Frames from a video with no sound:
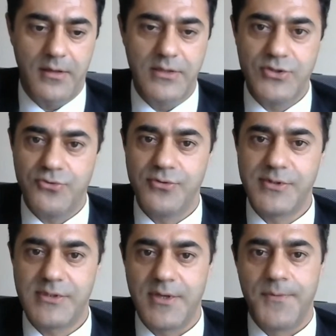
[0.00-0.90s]

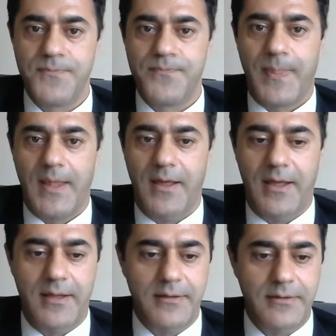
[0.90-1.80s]
issues,
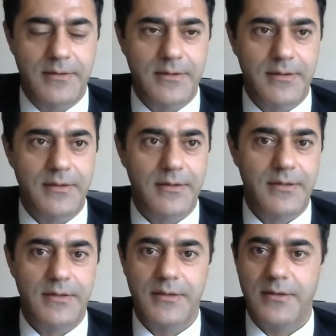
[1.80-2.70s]
and
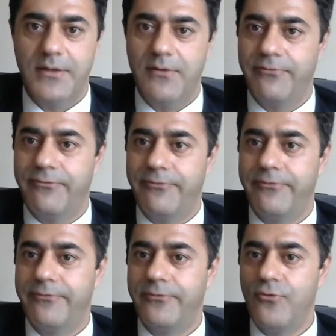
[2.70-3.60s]
if
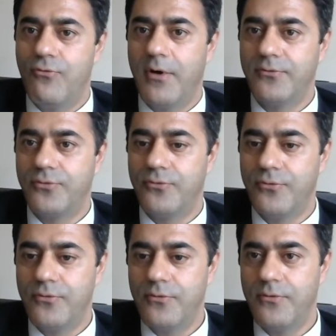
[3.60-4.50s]
you want
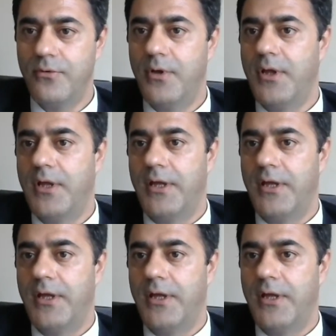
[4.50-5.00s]
to